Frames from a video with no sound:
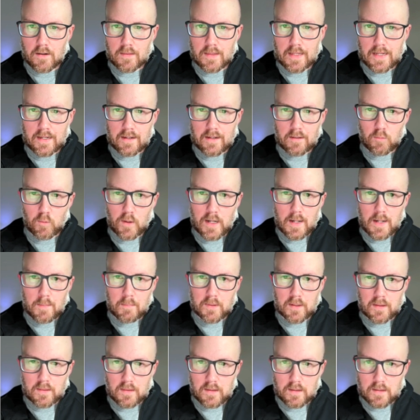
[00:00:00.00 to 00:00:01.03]
they
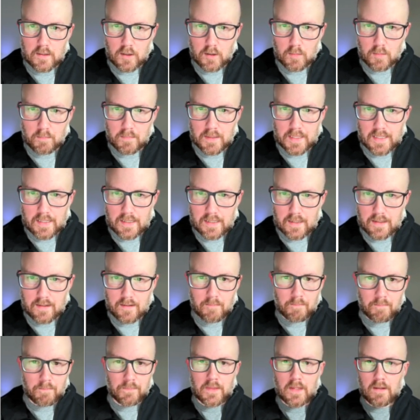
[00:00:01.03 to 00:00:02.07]
wrapped the term bacon
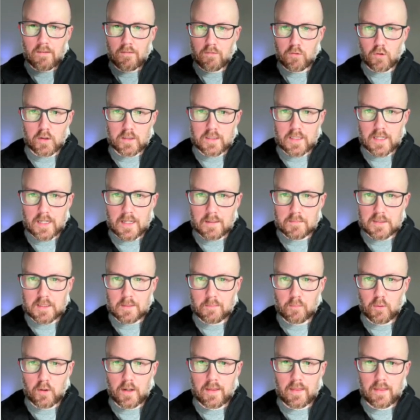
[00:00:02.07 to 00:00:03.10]
four times in
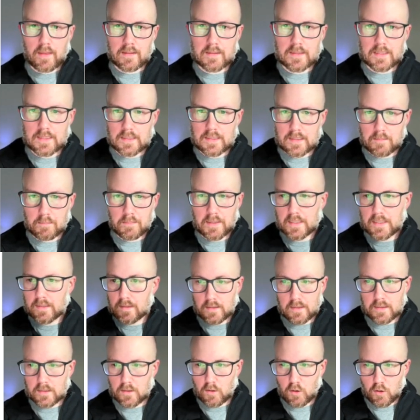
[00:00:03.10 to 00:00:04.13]
parentheses, and basically
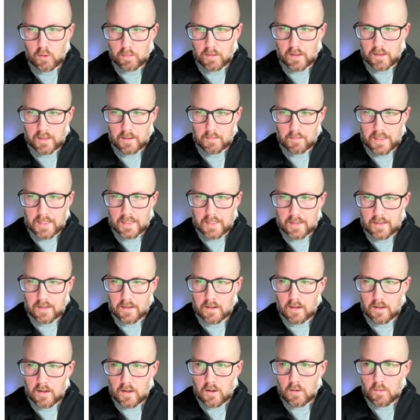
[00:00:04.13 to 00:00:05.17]
it's a whole plate of bacon,
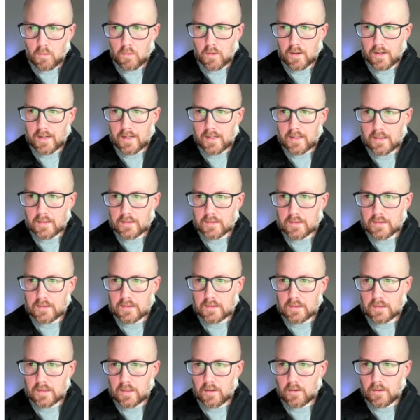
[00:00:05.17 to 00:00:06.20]
whereas,
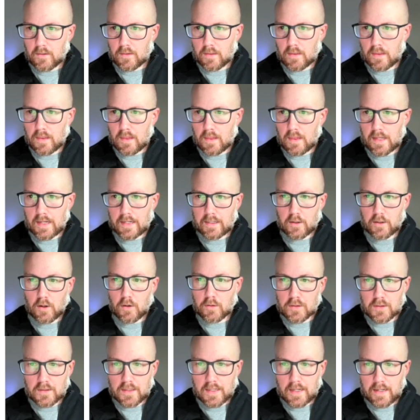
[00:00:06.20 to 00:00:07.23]
you know, they don't
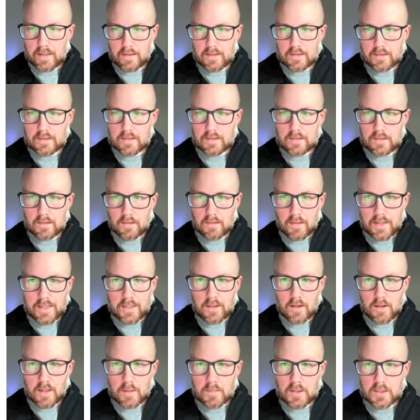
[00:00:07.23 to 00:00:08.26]
do that in these
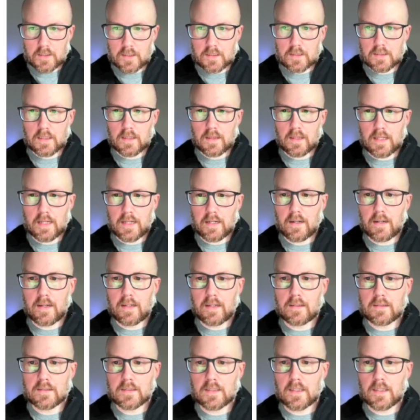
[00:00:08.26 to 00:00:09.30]
later images and then
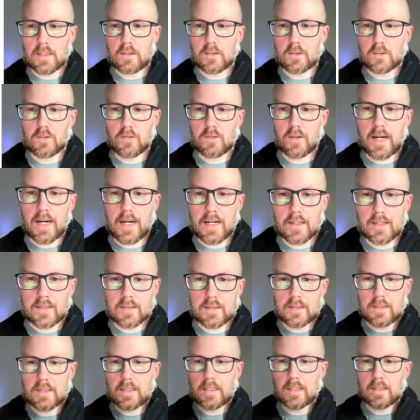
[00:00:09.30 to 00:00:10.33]
instead do eggs.
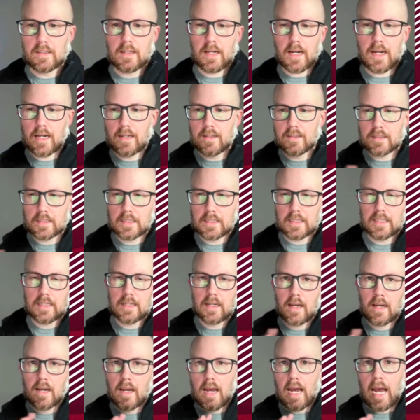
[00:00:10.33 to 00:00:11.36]
And you can kind of see
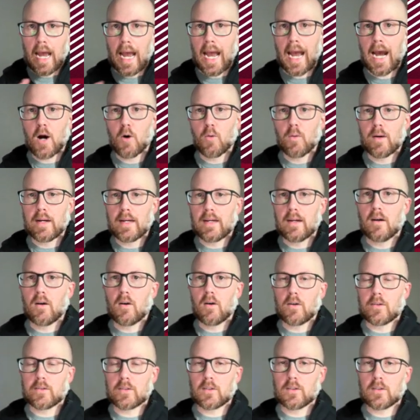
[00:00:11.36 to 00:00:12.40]
how it
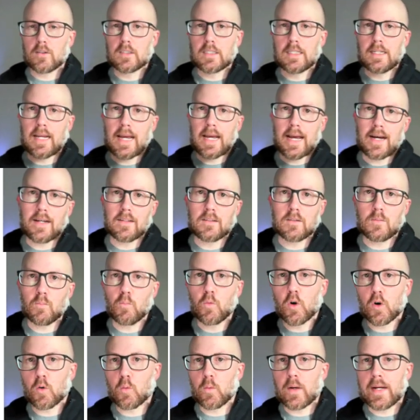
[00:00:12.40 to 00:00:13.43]
alters and adds
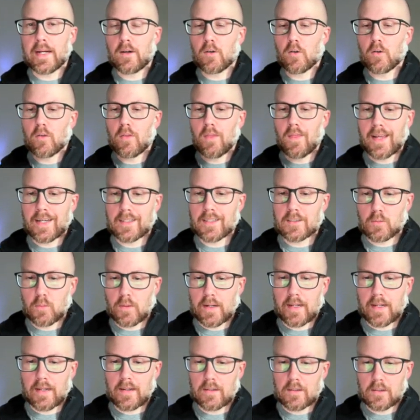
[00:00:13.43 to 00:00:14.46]
more weight or less
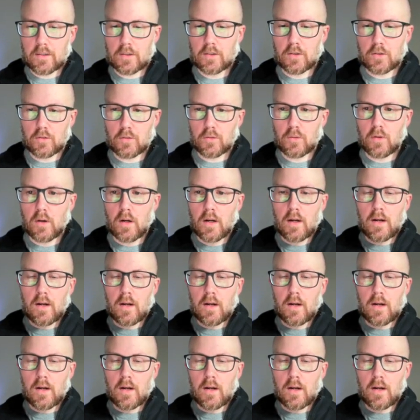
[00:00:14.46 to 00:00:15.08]
weight to